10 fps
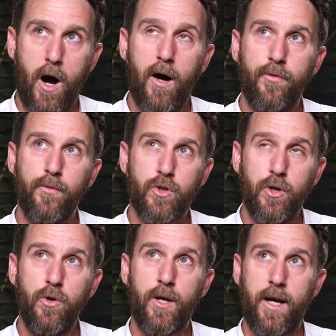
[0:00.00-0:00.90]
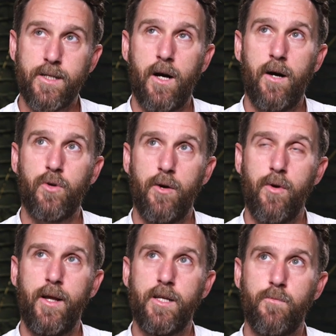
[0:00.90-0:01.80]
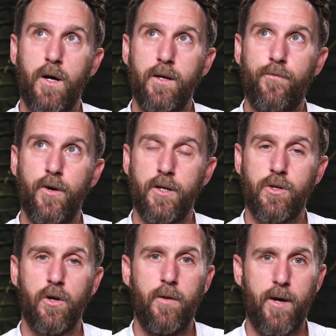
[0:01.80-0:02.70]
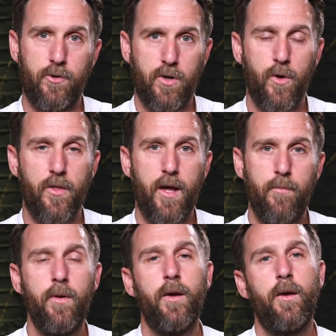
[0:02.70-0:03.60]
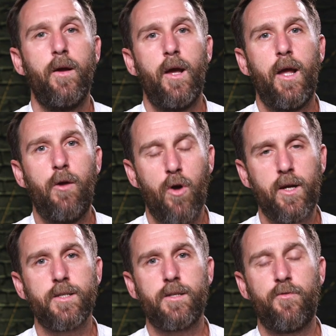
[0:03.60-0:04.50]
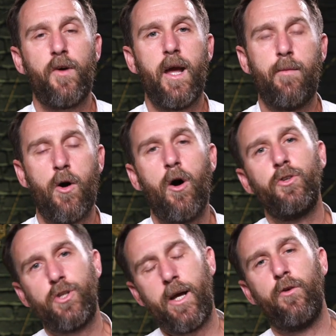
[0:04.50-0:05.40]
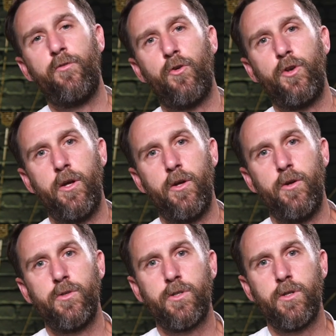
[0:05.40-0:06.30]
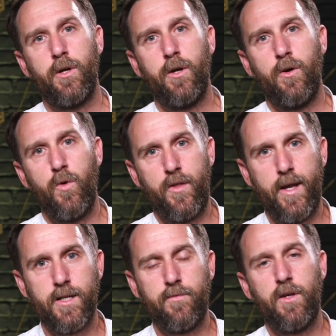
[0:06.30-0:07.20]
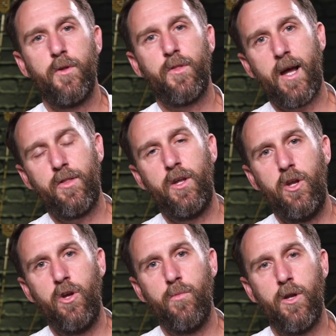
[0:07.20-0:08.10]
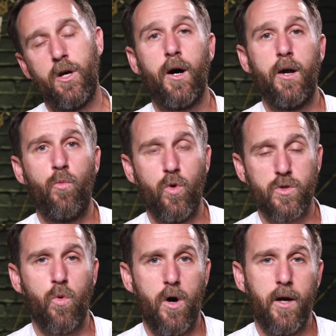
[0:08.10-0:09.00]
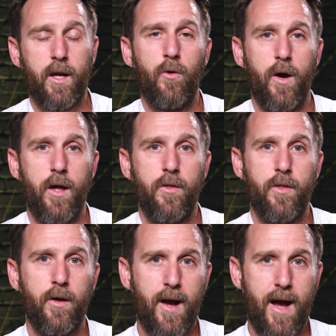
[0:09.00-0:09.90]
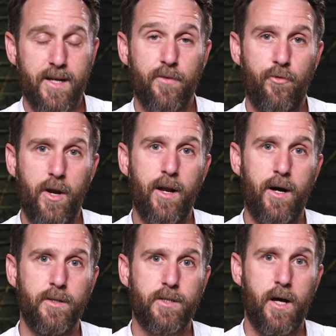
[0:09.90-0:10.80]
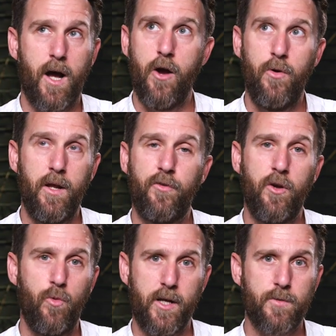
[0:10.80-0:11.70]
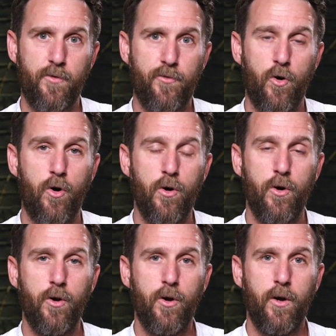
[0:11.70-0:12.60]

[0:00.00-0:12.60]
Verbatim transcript: after, two days after I released my first documentary with him, he rockets to fame on Channel Four News with the interview with Cathy Newman, who I was working with as a freelancer only a few weeks before.